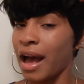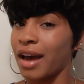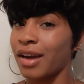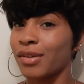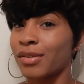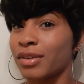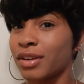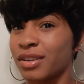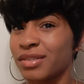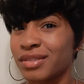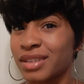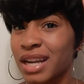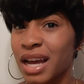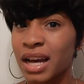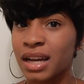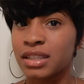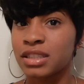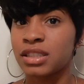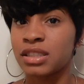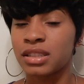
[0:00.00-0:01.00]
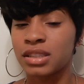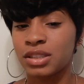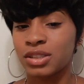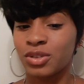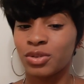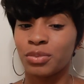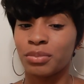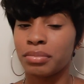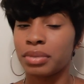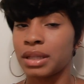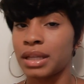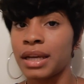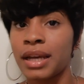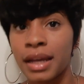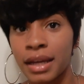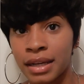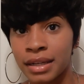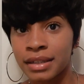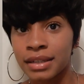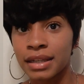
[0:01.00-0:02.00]
I don't know, not just so
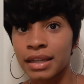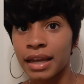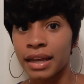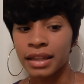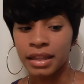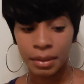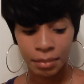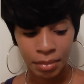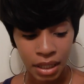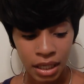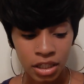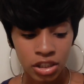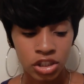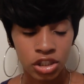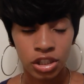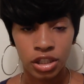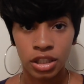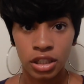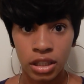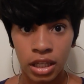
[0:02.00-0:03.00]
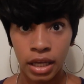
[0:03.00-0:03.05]
bland like the picture.